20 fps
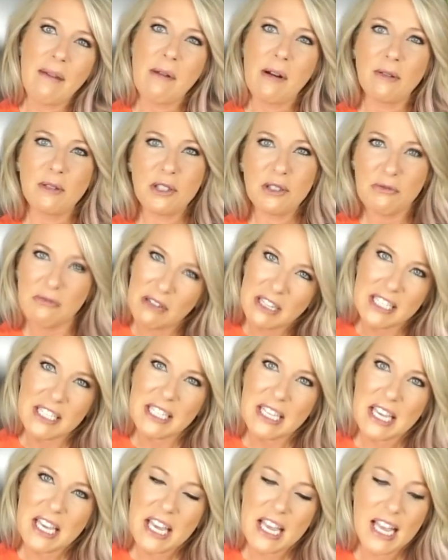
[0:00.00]
I bought
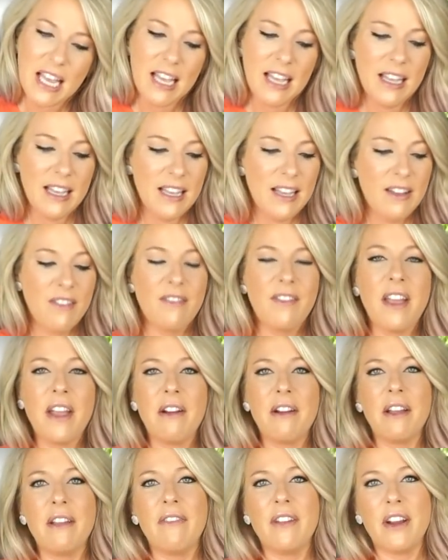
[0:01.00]
20
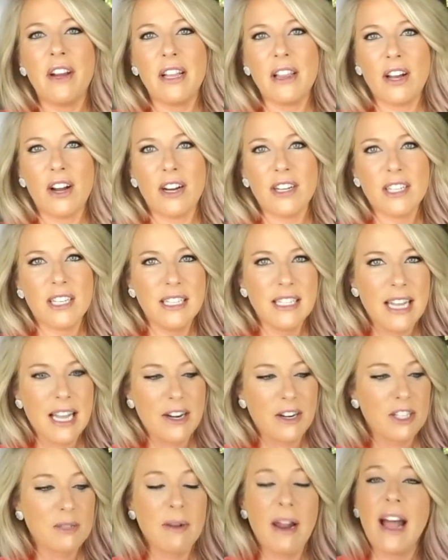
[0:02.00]
very, very large
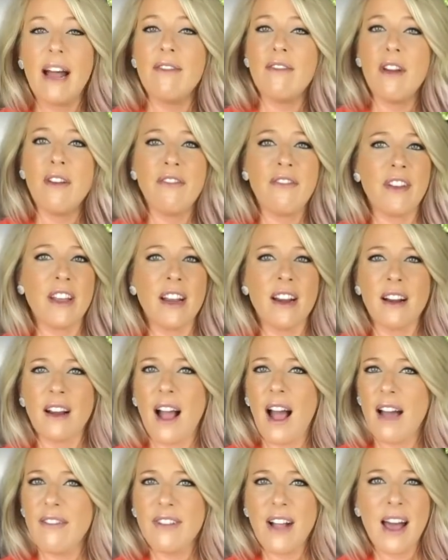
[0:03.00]
containers. But have no fear,
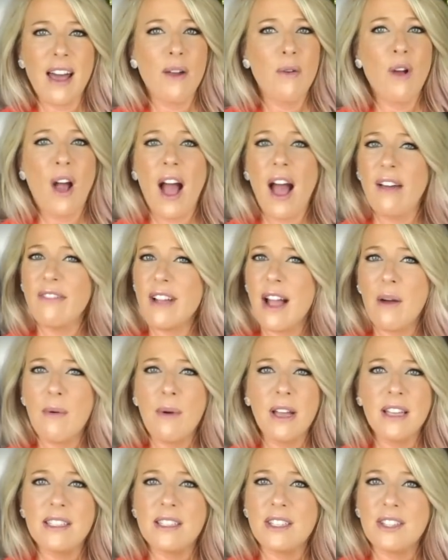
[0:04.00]
I've
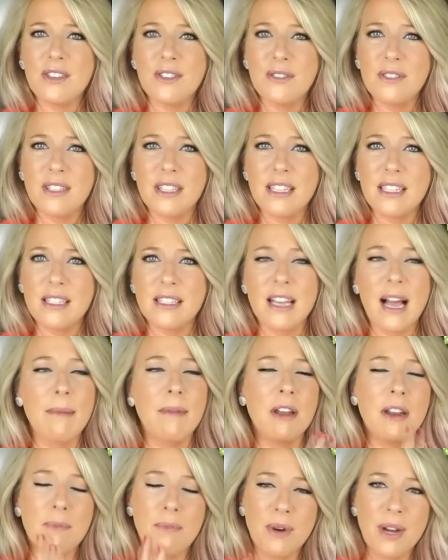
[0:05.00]
got ways to use these.
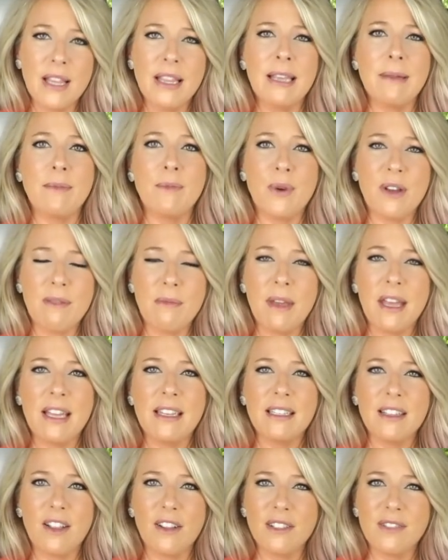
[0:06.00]
I'm gonna bring them with
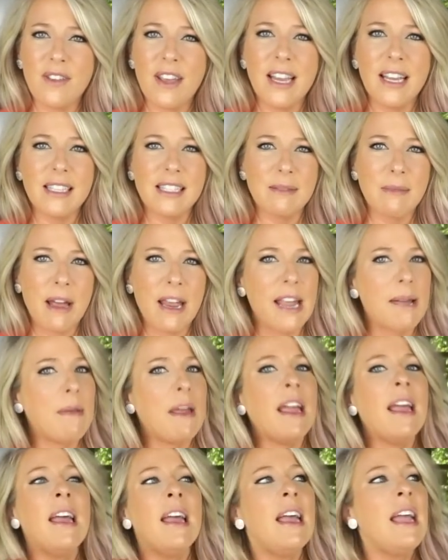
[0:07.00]
me to Las Vegas and
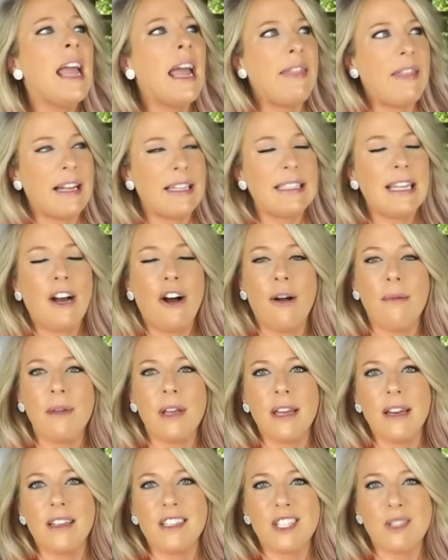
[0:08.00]
Miami, and that's how
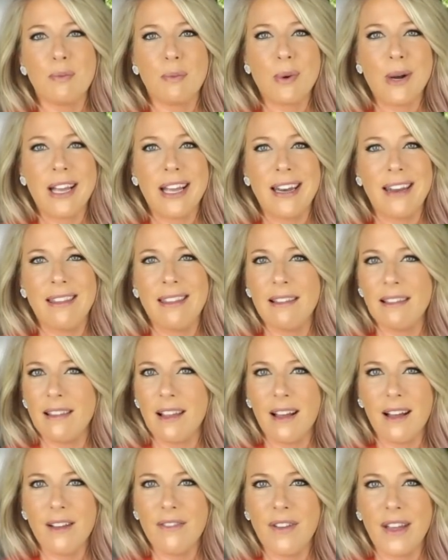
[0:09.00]
I'm gonna spread the
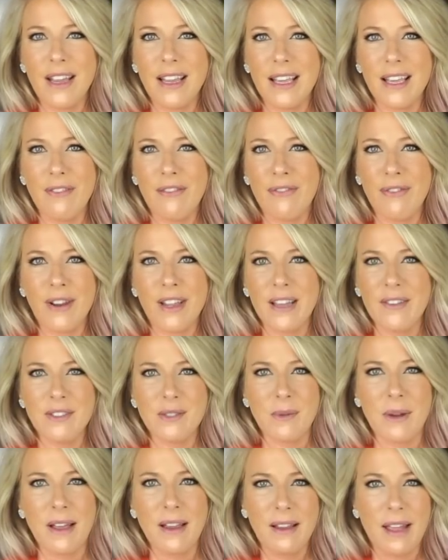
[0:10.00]
love and give free
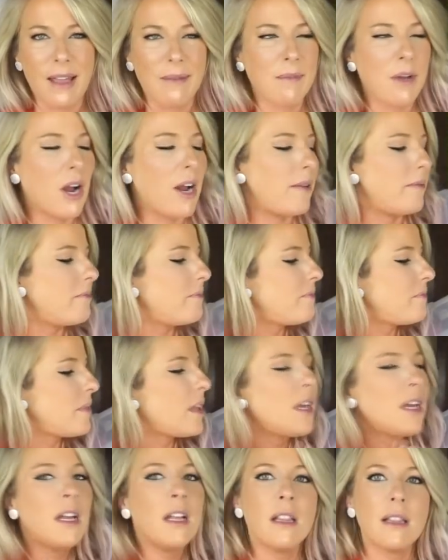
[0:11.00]
gifts away. Okay, all
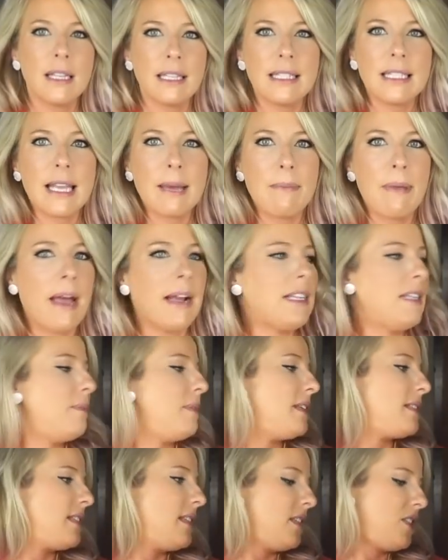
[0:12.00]
right. Let's get back
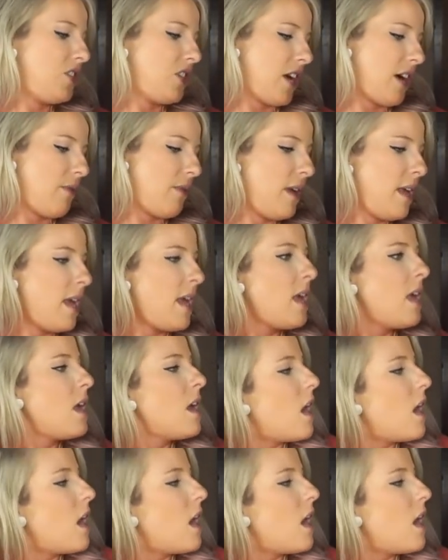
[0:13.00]
to business, shall we?